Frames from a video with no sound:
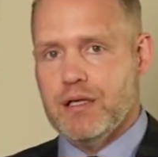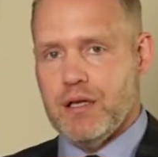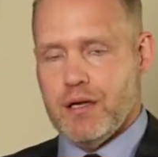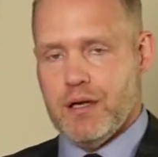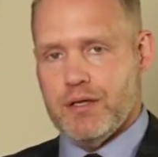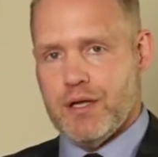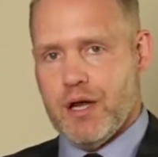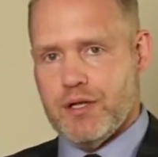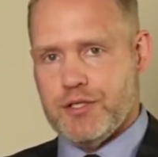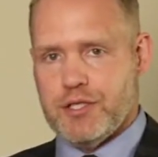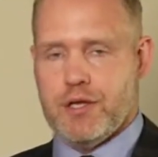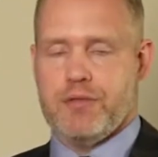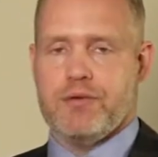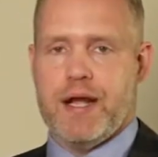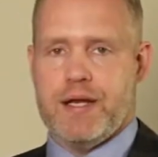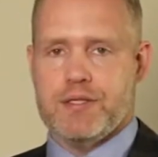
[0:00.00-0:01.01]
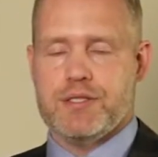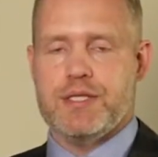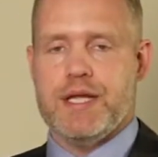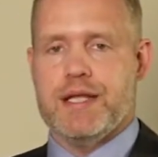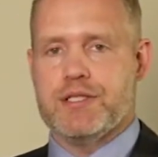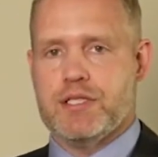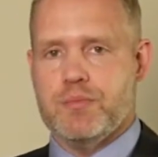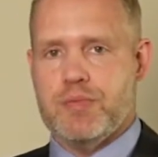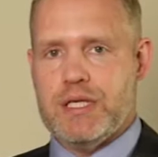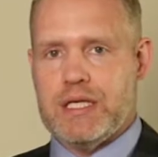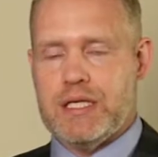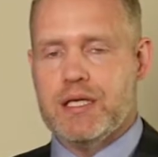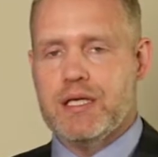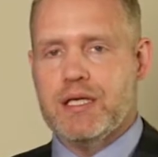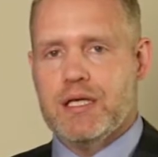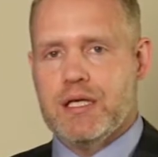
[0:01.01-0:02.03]
Our osteoarthritis tends to
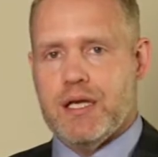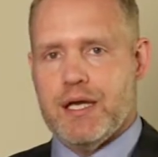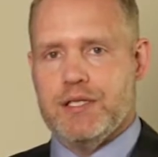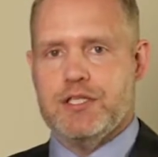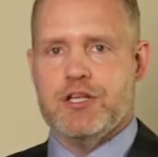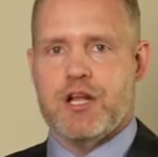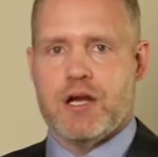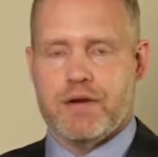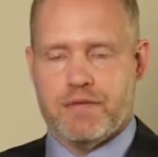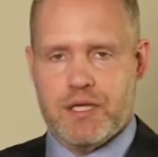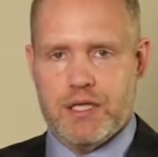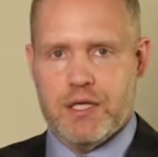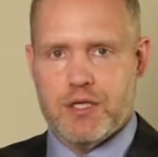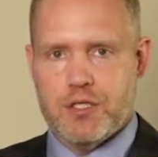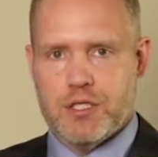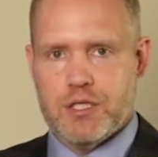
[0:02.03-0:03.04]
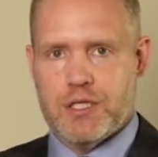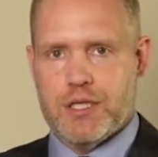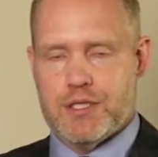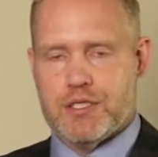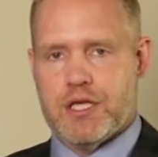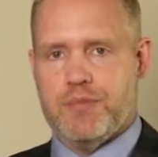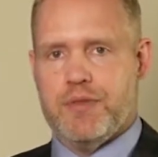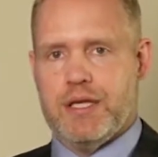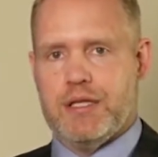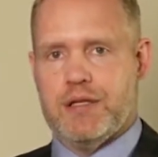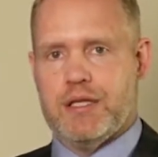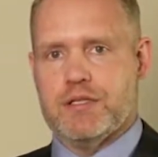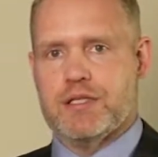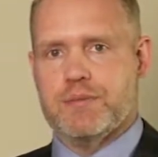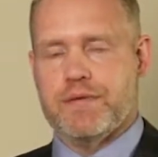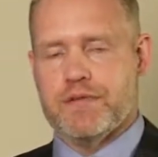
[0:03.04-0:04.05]
be a degenerative condition. It's something
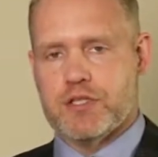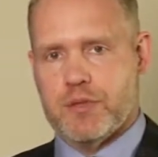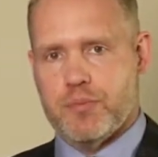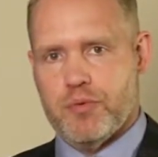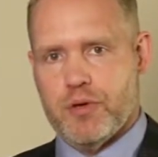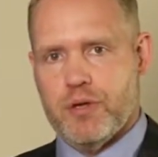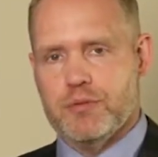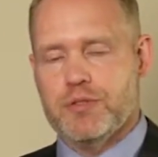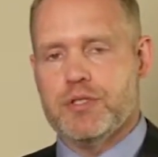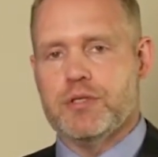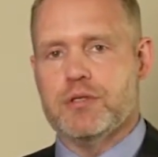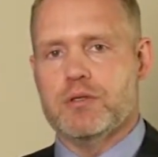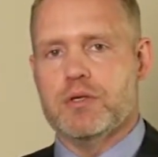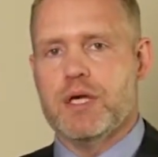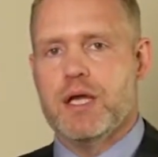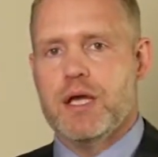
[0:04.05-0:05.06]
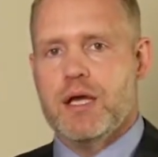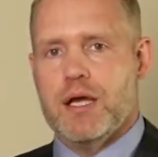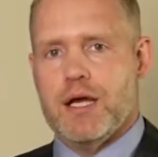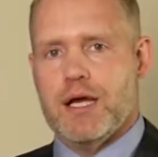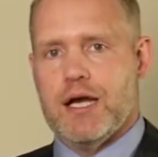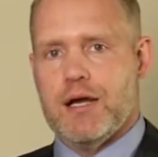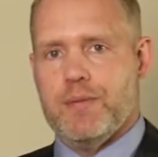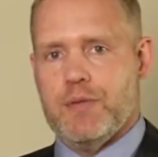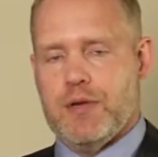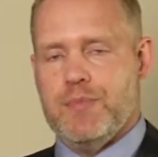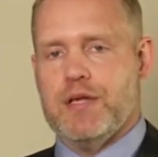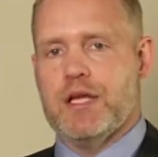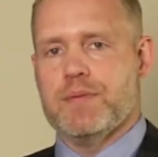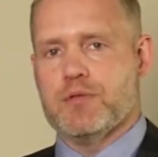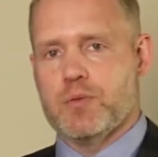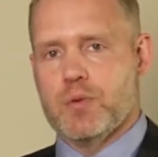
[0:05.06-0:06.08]
that some of us are prone to. It
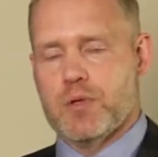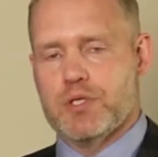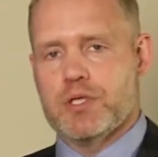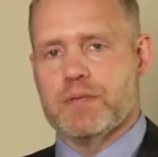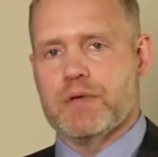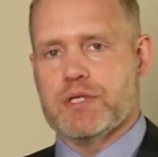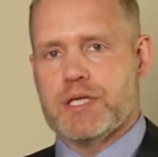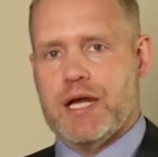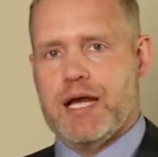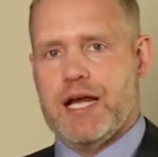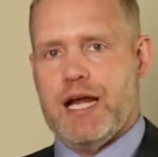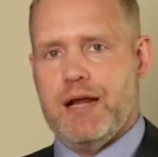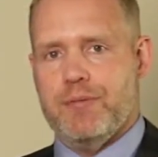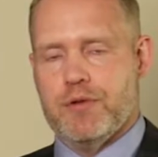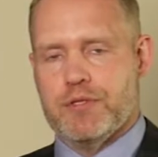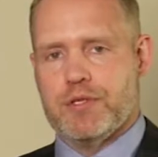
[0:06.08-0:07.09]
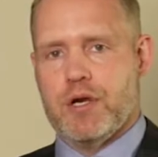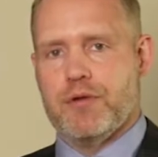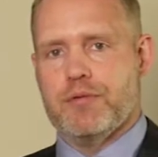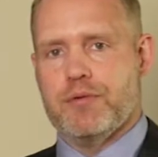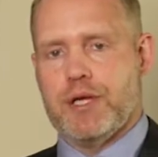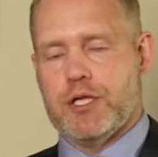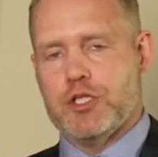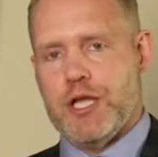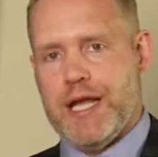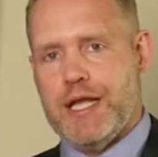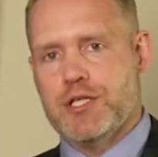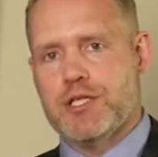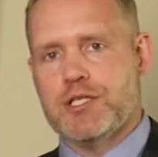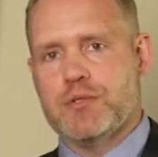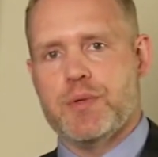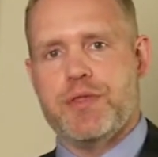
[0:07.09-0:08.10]
becomes worse over time. There's arthritic
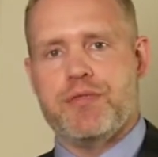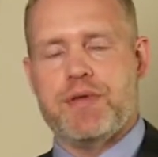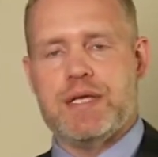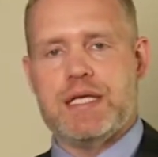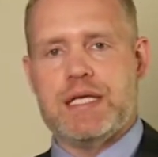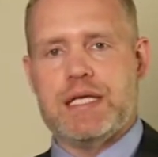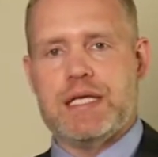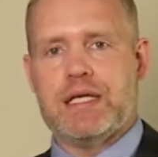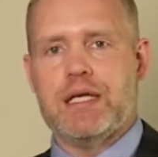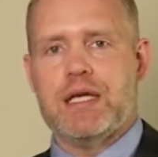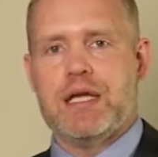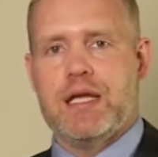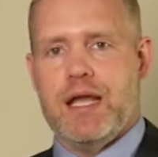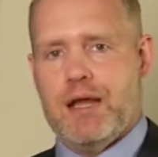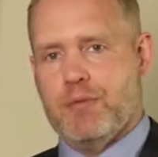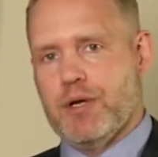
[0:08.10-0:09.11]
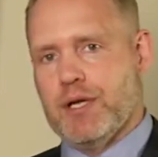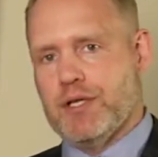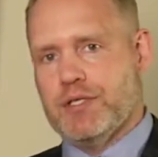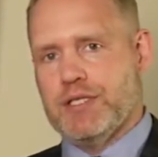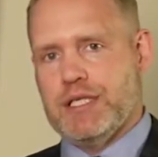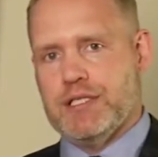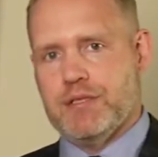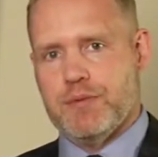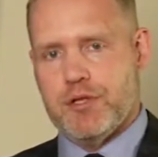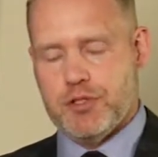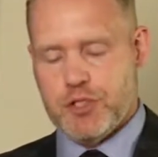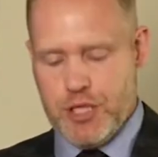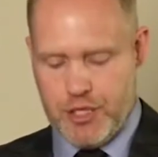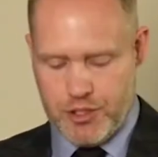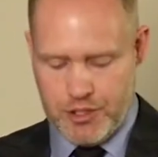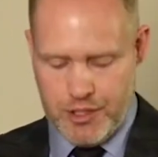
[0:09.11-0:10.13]
changes within the knee, and we're going to see some of those
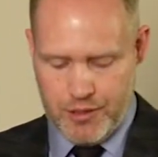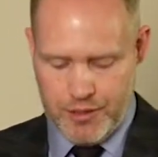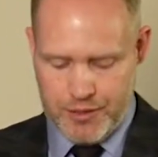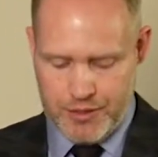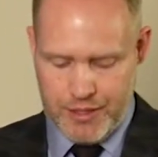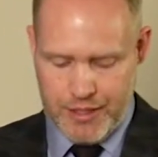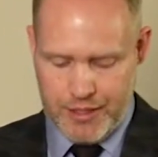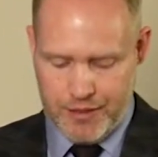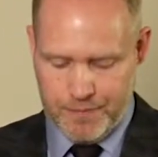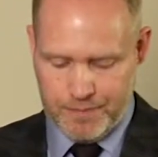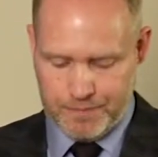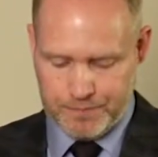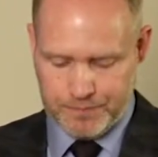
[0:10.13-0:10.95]
changes here in a second.